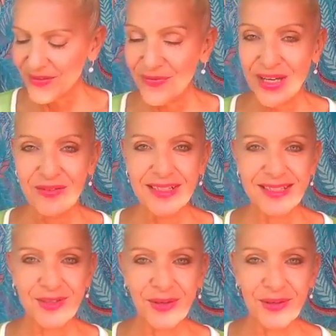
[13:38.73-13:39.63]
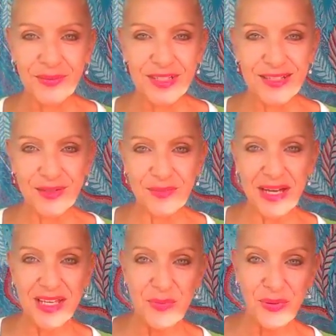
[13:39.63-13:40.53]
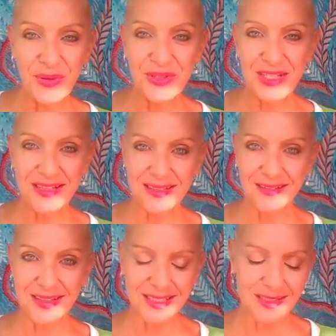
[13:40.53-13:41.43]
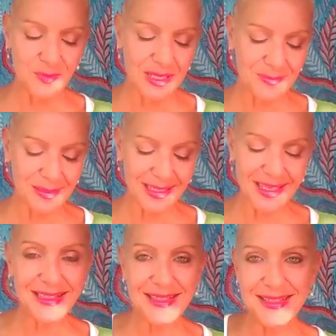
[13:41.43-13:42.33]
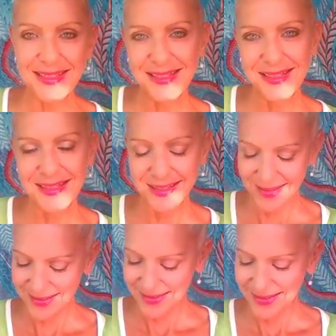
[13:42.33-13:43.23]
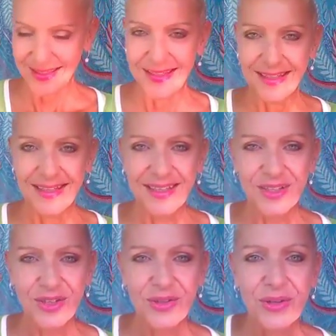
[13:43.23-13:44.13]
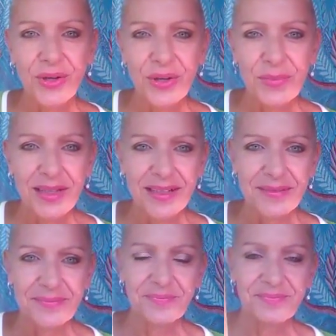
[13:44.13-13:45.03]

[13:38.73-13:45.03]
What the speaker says: Fairy stone, which is all about your projects and ideas being blessed. Yep, cornucopia.